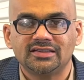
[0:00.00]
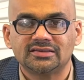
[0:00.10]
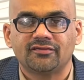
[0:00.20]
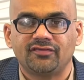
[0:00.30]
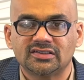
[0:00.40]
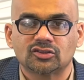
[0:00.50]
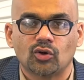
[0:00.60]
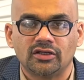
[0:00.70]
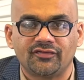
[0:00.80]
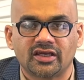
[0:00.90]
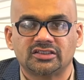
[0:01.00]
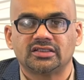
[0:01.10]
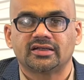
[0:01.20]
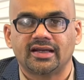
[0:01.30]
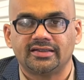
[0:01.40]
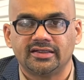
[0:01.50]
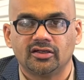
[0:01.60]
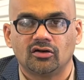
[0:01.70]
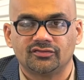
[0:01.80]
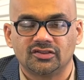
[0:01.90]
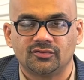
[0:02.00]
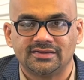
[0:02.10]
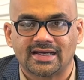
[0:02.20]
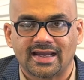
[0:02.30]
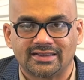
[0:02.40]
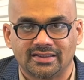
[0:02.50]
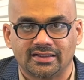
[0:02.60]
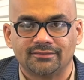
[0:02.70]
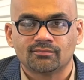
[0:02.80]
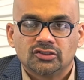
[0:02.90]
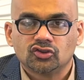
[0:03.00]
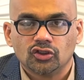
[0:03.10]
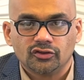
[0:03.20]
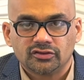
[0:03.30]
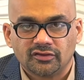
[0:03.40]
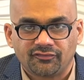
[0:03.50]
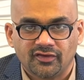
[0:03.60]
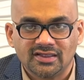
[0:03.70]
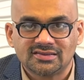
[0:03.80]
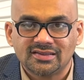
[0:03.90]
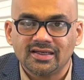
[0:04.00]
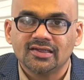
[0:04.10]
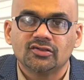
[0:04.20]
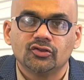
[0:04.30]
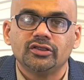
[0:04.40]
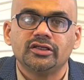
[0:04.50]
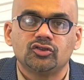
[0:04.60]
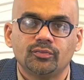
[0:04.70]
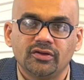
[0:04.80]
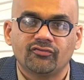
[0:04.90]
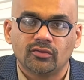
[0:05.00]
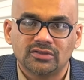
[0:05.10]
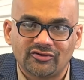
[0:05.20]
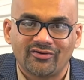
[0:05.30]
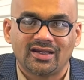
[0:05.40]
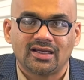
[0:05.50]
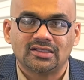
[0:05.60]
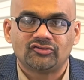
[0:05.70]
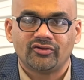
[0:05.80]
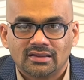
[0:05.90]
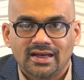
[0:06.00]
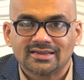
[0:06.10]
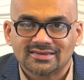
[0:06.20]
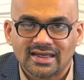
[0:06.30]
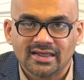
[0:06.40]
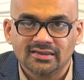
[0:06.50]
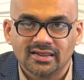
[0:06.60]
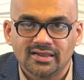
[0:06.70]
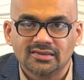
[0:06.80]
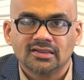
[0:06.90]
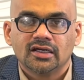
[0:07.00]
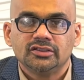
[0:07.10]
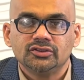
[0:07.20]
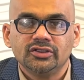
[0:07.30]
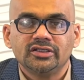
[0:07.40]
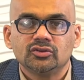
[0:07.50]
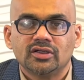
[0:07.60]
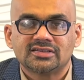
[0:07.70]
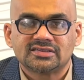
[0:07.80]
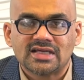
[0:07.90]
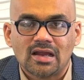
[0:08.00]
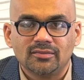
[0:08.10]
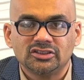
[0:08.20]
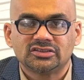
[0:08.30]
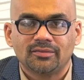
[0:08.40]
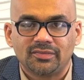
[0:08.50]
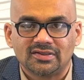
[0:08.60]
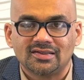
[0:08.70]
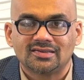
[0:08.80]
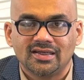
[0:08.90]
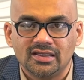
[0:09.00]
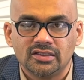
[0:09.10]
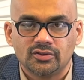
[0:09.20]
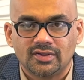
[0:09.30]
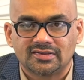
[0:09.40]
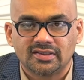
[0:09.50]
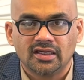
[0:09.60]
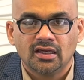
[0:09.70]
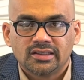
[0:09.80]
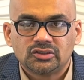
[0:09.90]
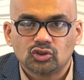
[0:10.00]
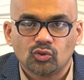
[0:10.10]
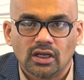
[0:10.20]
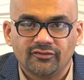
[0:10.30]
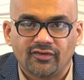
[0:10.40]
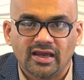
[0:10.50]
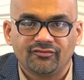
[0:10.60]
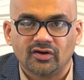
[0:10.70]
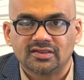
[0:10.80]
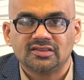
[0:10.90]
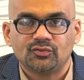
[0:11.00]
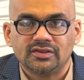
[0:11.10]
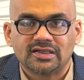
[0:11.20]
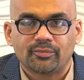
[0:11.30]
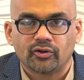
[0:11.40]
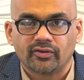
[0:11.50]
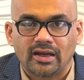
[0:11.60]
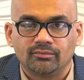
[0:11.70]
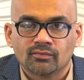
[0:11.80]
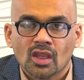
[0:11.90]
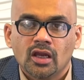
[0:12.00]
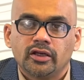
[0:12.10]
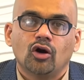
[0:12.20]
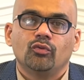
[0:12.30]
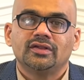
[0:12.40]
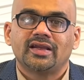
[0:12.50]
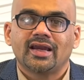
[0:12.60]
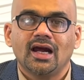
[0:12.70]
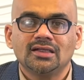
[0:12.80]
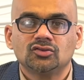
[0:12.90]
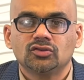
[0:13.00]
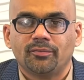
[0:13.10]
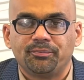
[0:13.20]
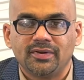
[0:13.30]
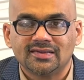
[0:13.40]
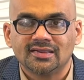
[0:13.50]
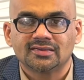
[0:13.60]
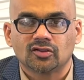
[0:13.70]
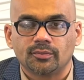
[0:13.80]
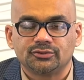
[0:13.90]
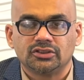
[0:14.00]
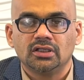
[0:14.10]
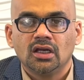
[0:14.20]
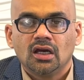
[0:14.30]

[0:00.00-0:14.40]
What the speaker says: the first qualification criteria of this visa category. So the first thing is you need to be from the treaty country, and the second thing is you need to establish the business in USA to qualify for this visa program. Now with regards to the business option,